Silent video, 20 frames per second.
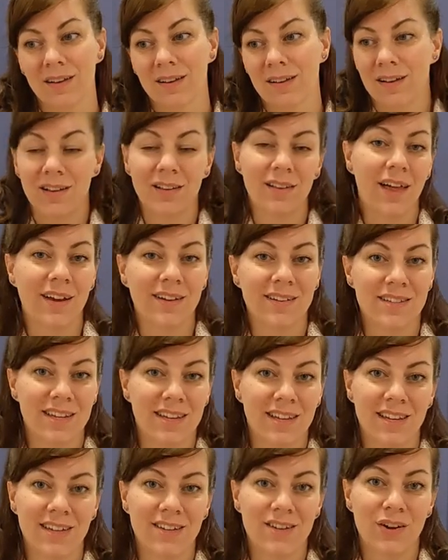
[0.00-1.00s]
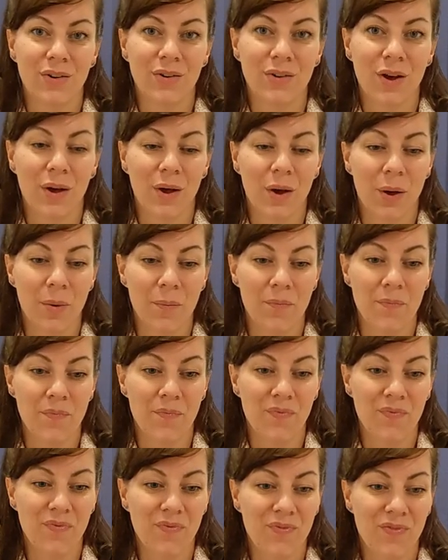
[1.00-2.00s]
collected
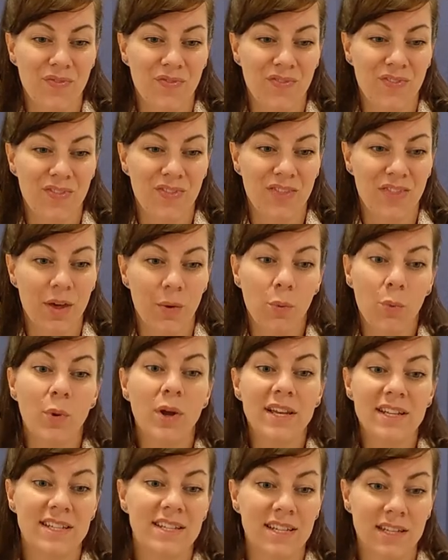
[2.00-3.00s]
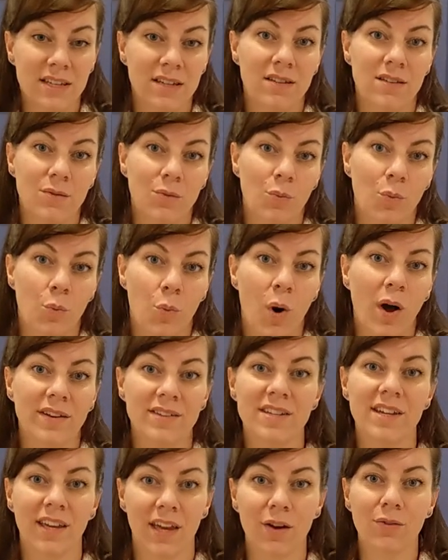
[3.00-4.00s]
that we didn't want
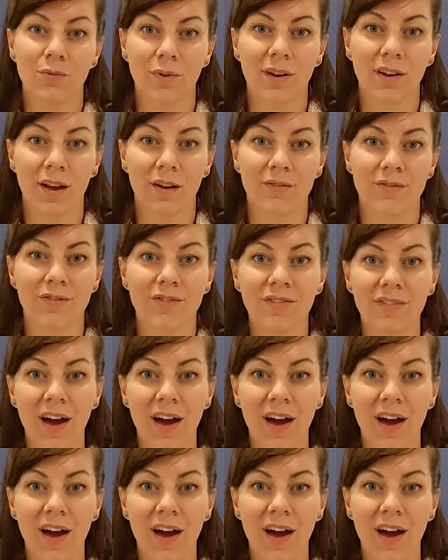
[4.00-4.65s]
to get rid of,